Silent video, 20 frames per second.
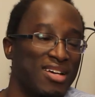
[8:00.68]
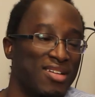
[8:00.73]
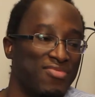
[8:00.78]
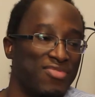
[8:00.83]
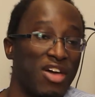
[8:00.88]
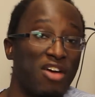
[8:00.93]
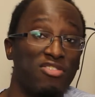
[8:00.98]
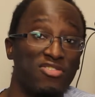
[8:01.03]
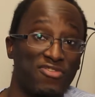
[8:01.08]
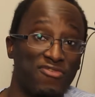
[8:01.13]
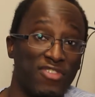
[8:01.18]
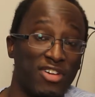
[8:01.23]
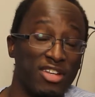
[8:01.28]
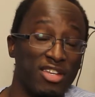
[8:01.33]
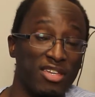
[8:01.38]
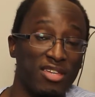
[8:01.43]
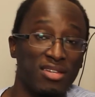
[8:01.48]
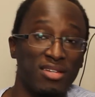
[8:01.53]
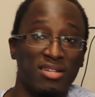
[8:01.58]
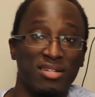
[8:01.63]
That was
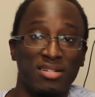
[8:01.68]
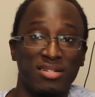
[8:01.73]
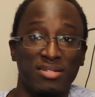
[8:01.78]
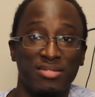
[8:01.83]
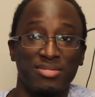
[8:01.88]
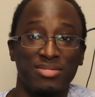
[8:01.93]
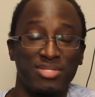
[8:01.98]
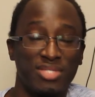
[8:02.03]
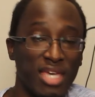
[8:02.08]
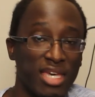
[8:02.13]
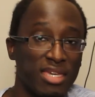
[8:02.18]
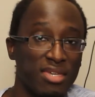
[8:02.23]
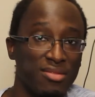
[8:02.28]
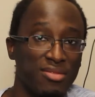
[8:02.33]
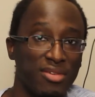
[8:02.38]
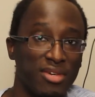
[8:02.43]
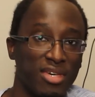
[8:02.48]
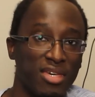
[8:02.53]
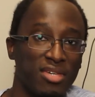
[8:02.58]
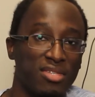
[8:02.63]
funny.
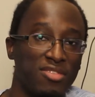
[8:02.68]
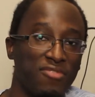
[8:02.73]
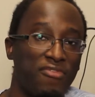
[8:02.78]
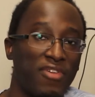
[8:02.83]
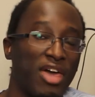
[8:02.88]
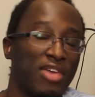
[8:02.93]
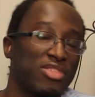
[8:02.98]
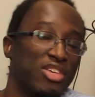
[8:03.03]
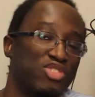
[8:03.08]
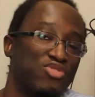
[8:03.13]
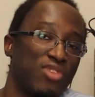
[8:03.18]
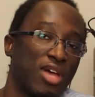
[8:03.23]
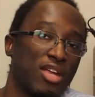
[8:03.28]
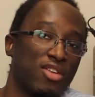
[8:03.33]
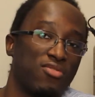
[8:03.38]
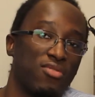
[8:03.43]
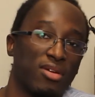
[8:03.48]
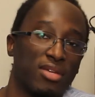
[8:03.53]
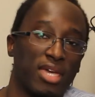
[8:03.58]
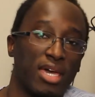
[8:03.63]
Secondly, the fact that
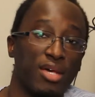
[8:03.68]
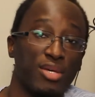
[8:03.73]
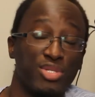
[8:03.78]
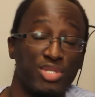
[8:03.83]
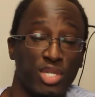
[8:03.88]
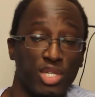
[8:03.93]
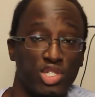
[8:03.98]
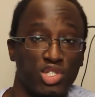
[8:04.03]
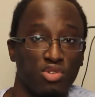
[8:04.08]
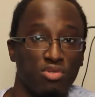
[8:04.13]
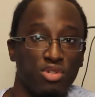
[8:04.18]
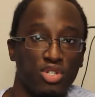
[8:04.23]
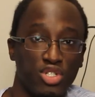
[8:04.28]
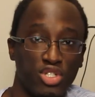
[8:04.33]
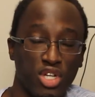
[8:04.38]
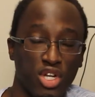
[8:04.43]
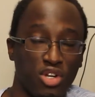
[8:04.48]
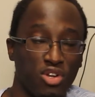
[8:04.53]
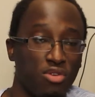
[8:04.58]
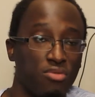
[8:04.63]
Ragnarok had a sister in
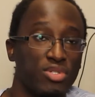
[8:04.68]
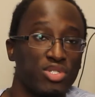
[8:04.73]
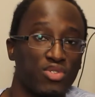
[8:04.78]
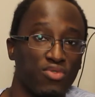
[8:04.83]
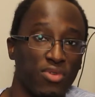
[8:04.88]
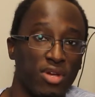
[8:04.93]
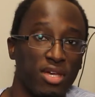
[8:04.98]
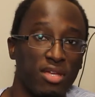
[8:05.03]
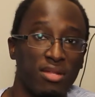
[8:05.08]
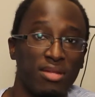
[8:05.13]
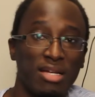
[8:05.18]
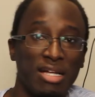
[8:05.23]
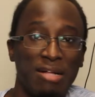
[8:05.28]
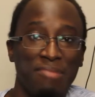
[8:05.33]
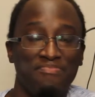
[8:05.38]
general was great.